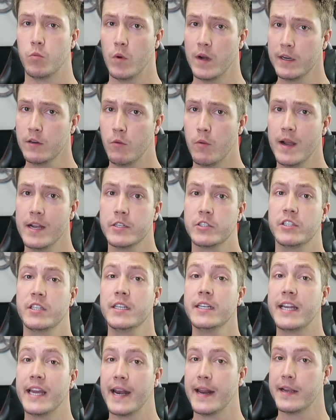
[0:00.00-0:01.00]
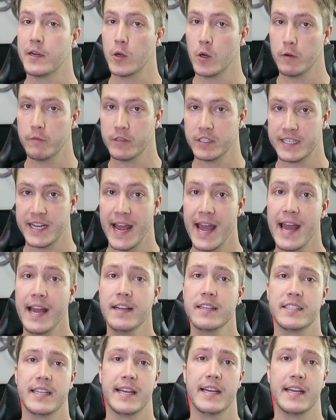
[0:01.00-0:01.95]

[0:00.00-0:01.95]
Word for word: One question, can I go over tags?